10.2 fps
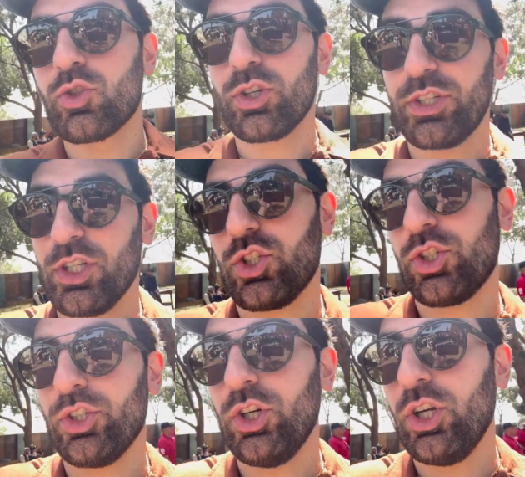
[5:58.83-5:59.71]

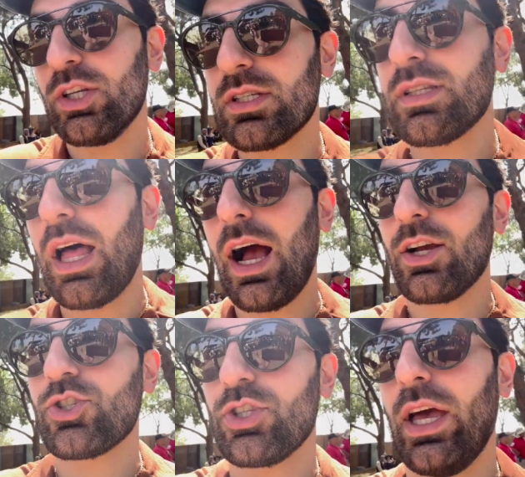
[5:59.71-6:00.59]
traditional
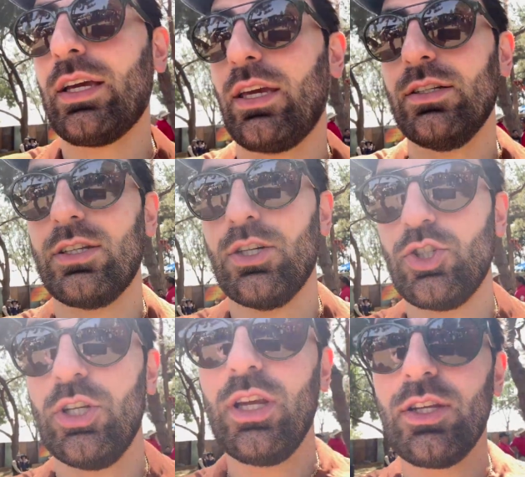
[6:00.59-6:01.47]
slash like
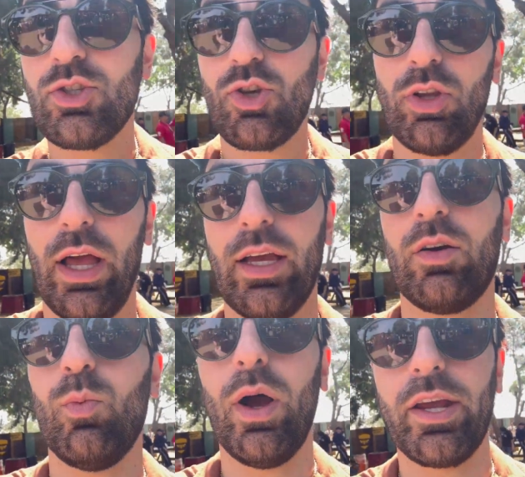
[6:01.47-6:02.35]
indigenous. So like,
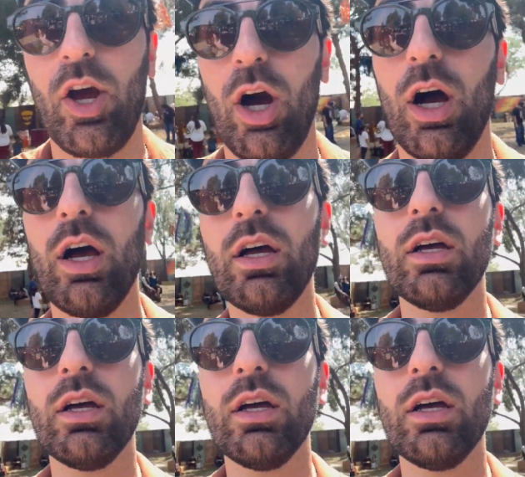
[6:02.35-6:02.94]
why not?